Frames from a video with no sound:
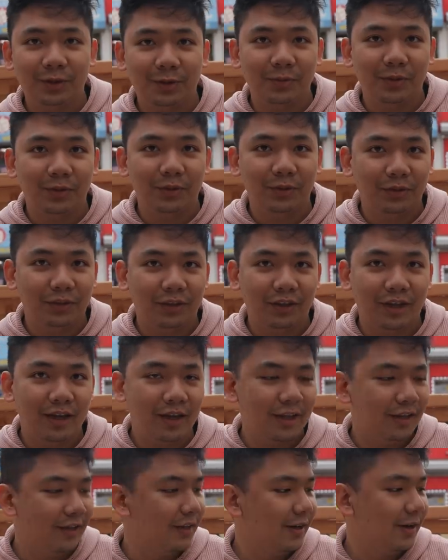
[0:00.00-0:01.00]
smooth,
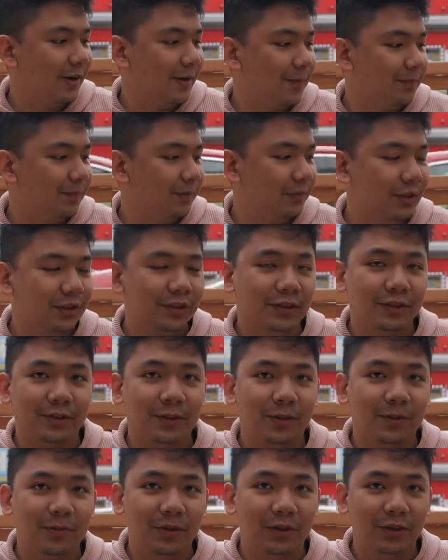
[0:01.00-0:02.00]
and um, this is
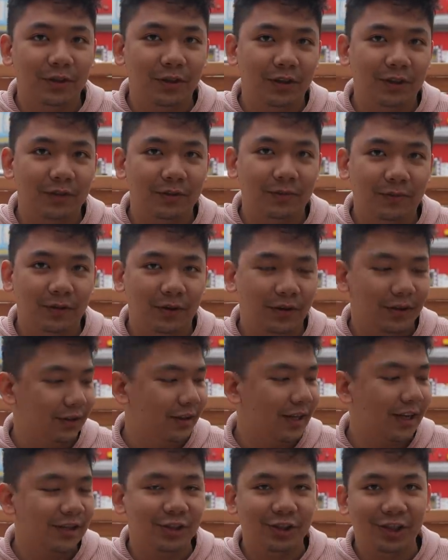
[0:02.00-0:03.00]
going to be good for
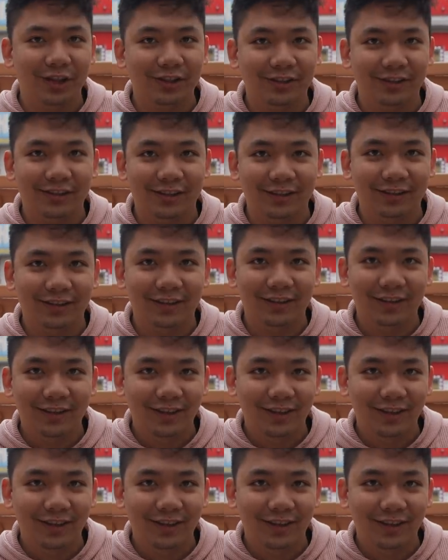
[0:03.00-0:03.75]
digesting